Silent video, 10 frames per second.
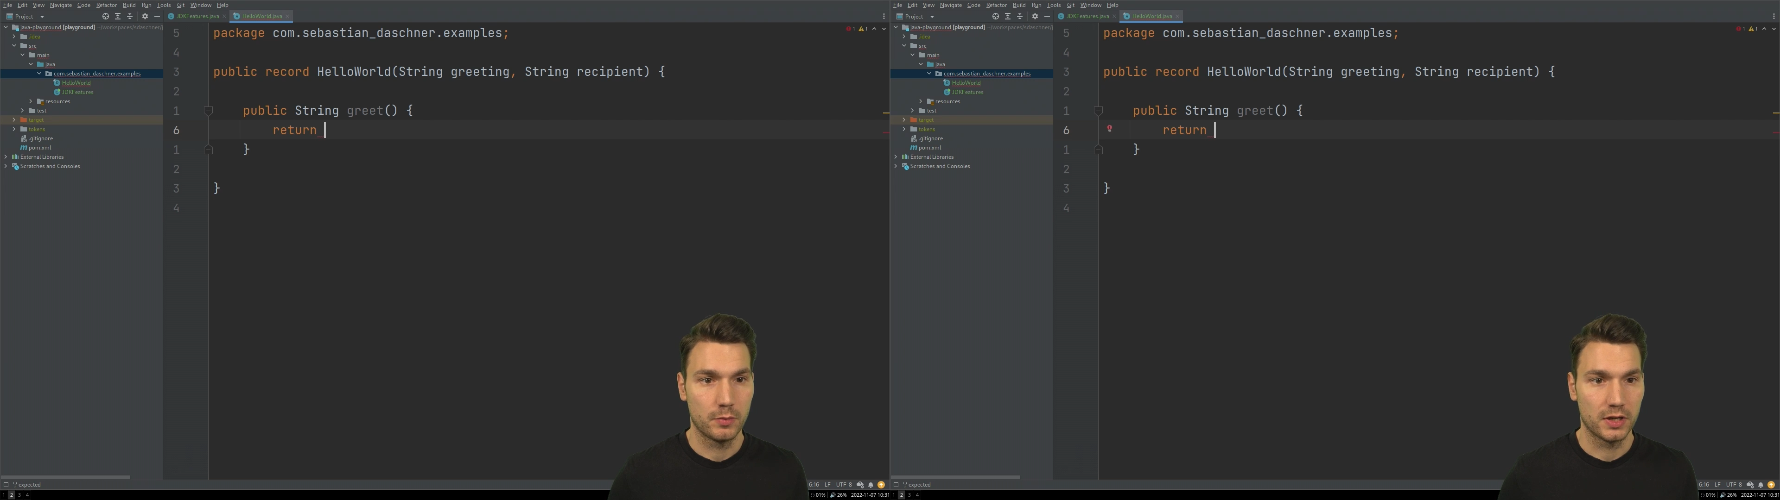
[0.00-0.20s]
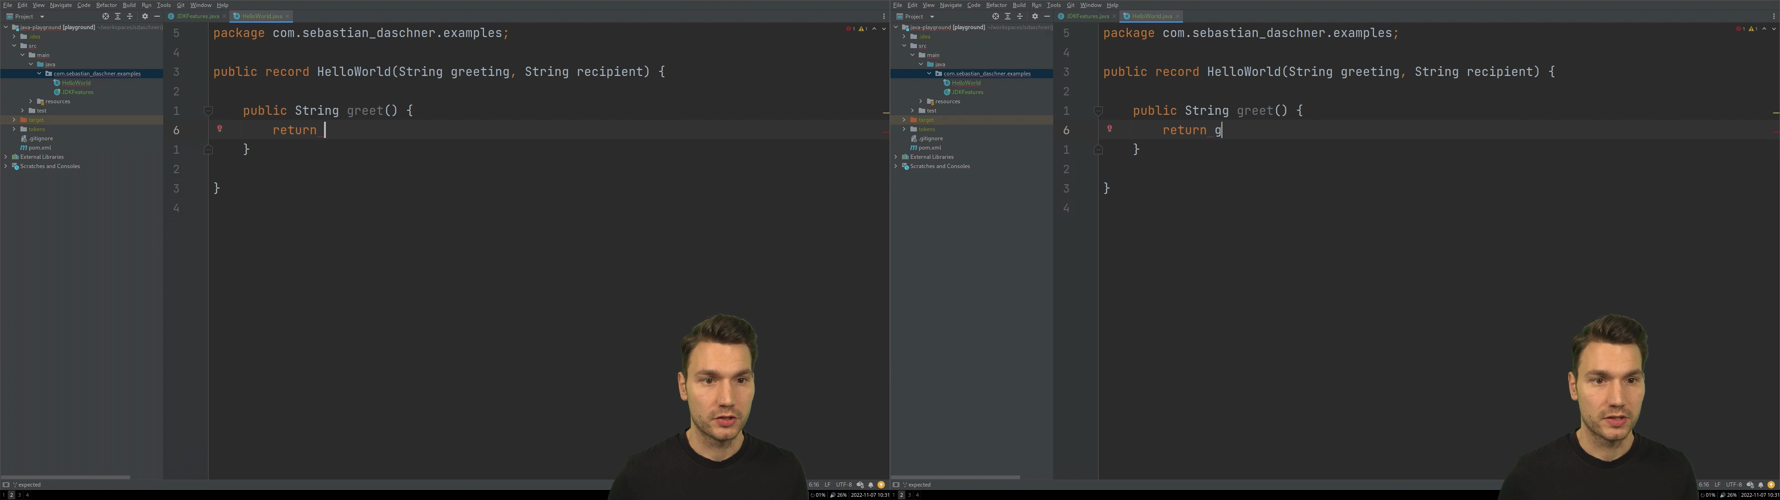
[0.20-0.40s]

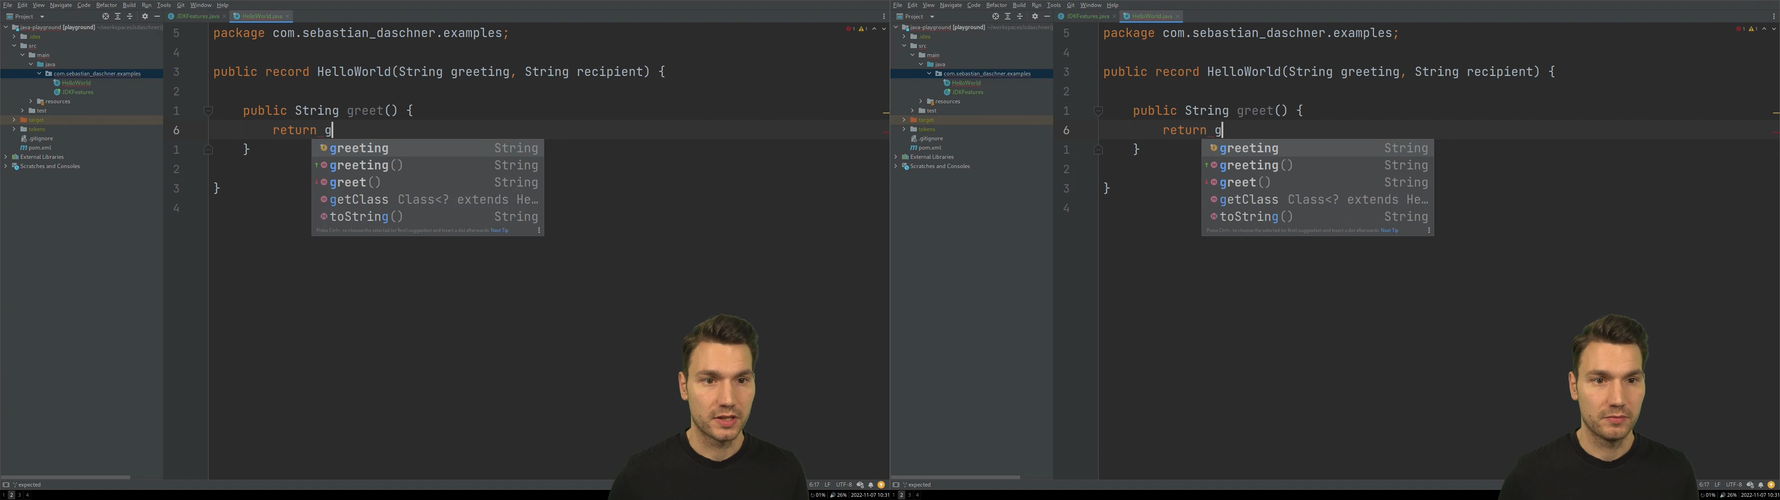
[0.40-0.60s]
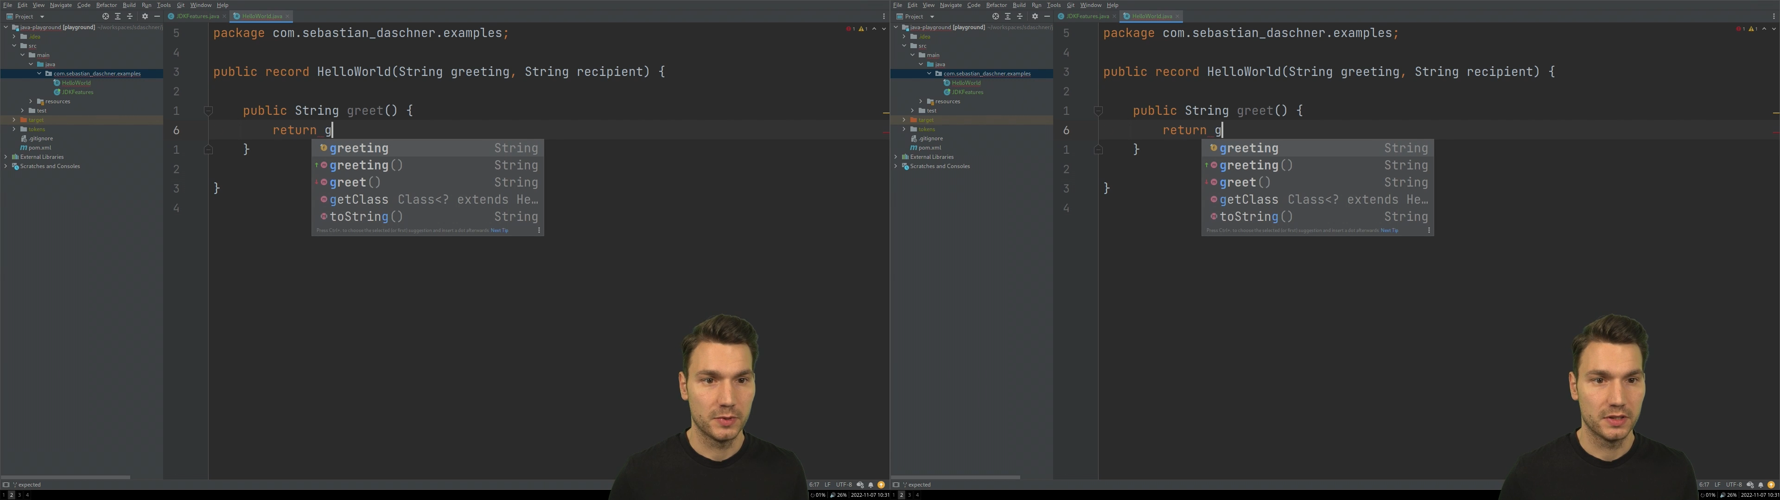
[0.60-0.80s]
well, just
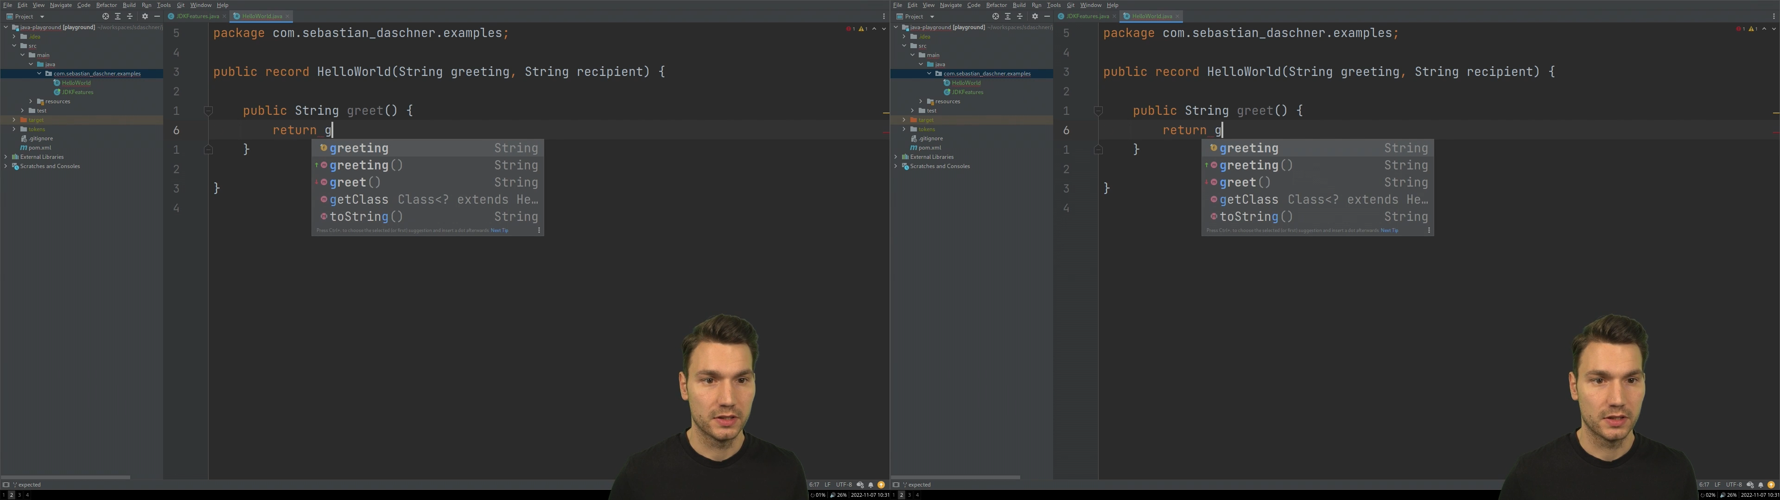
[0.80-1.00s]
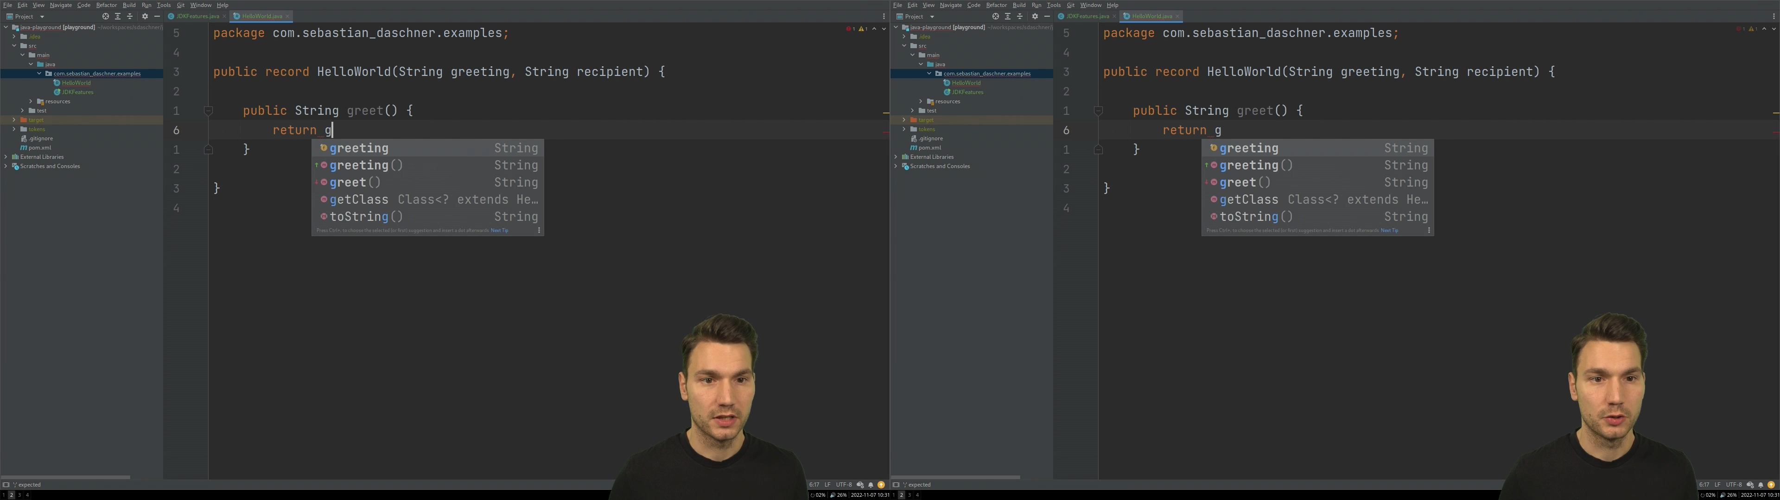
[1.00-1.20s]
give me
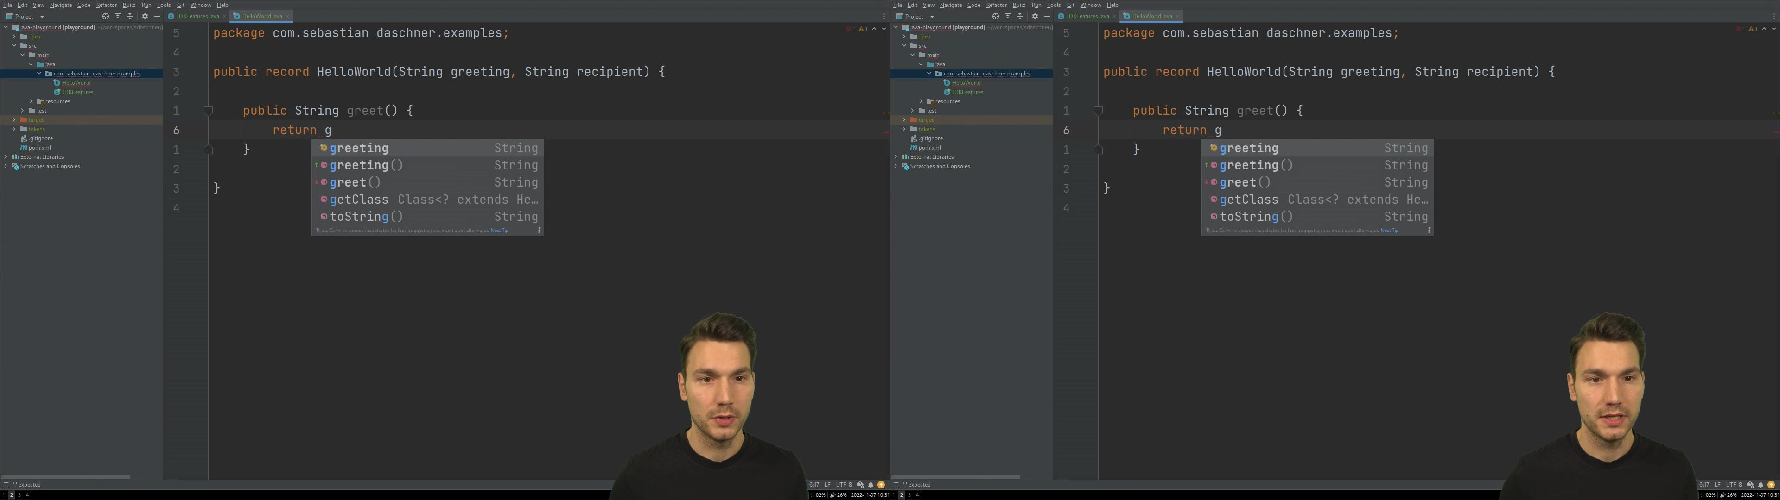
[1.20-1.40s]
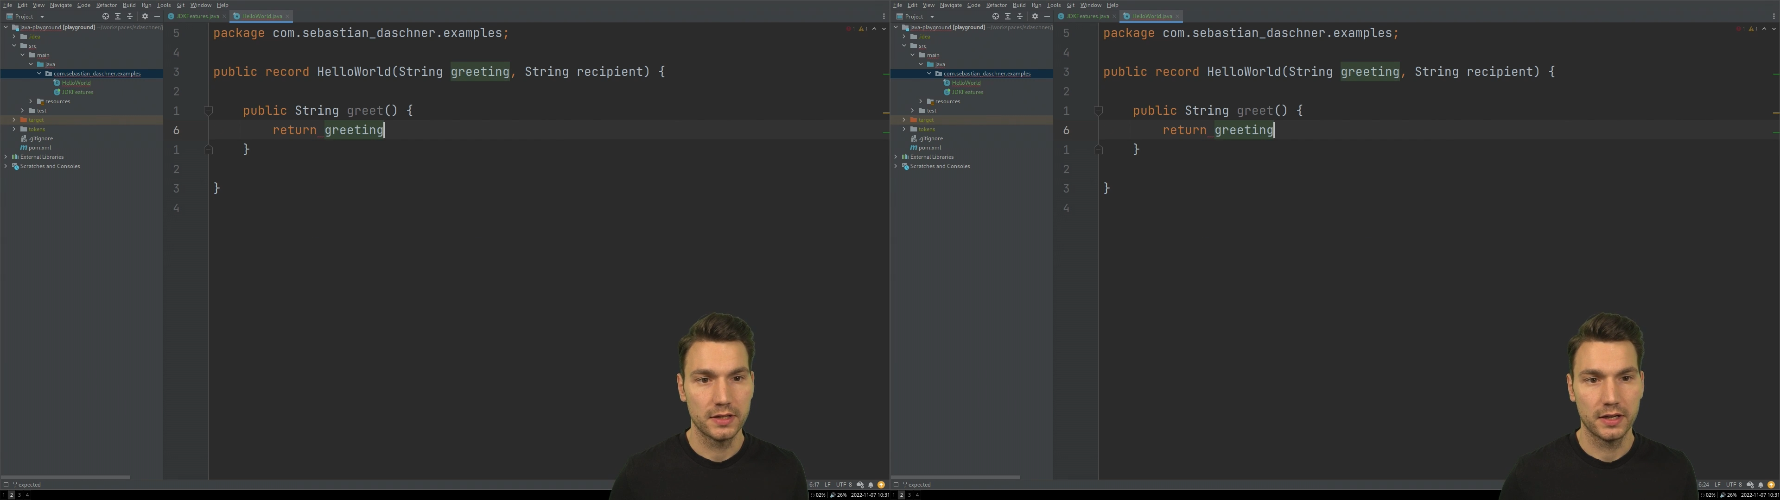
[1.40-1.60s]
the a
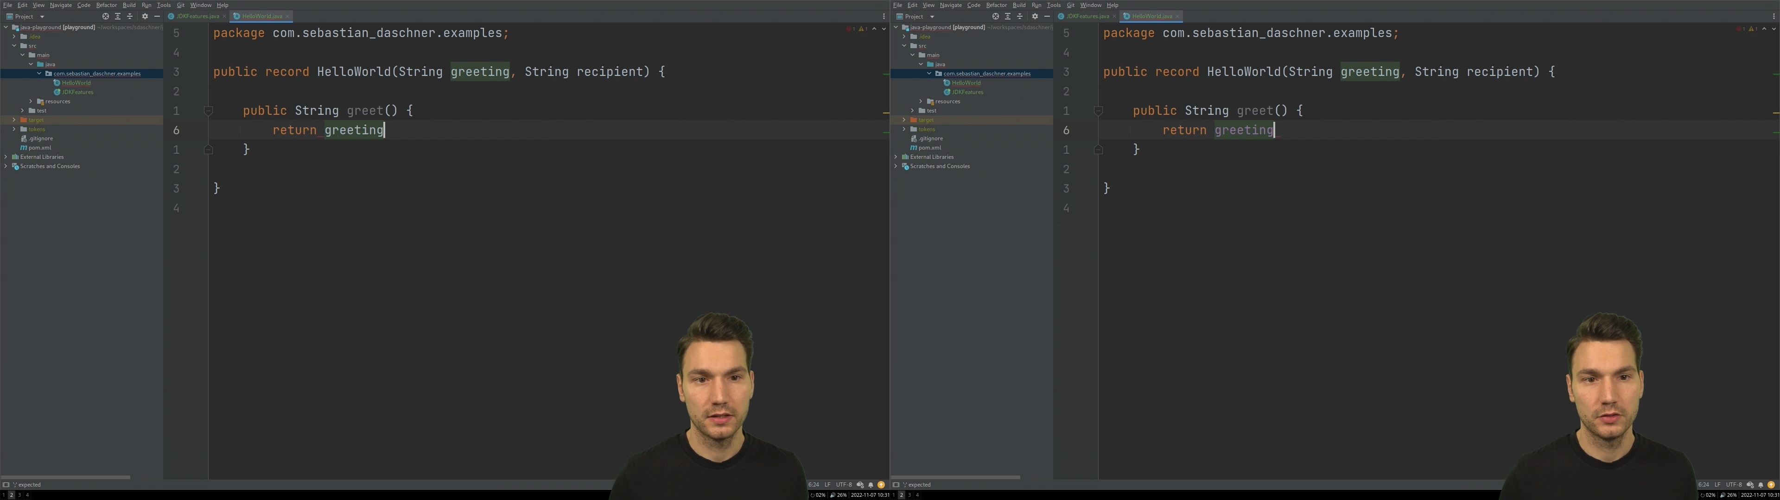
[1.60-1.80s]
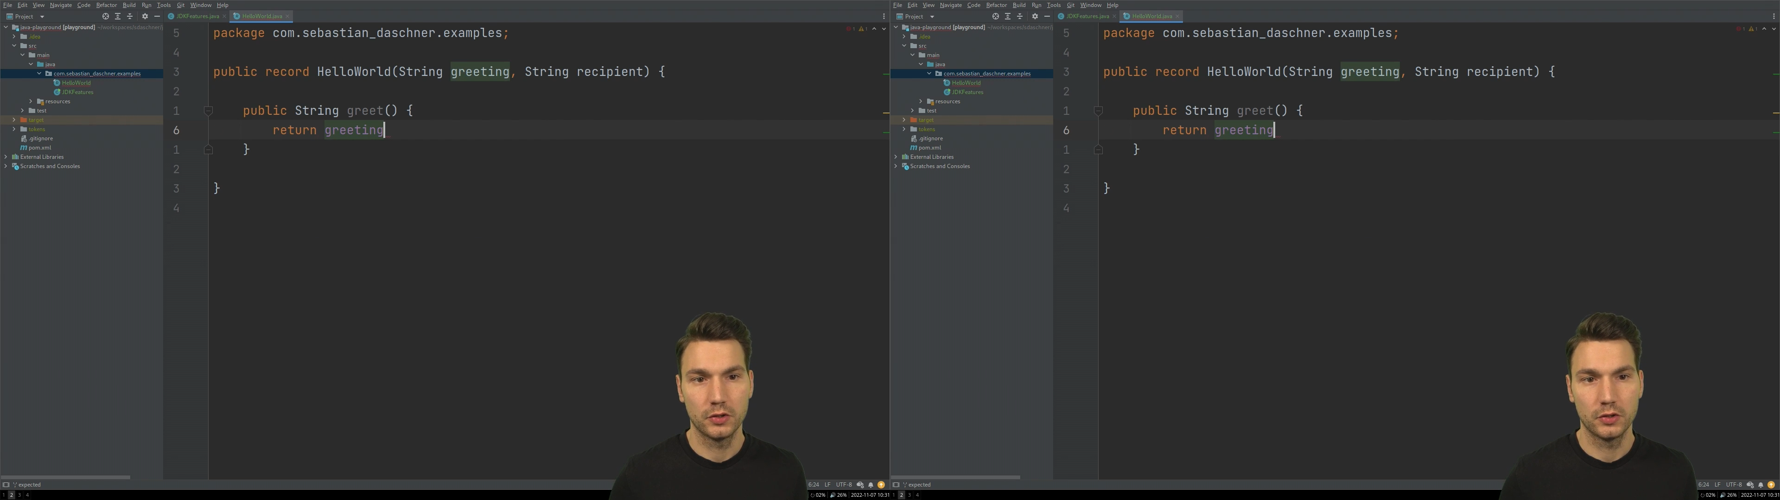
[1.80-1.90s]
greeting.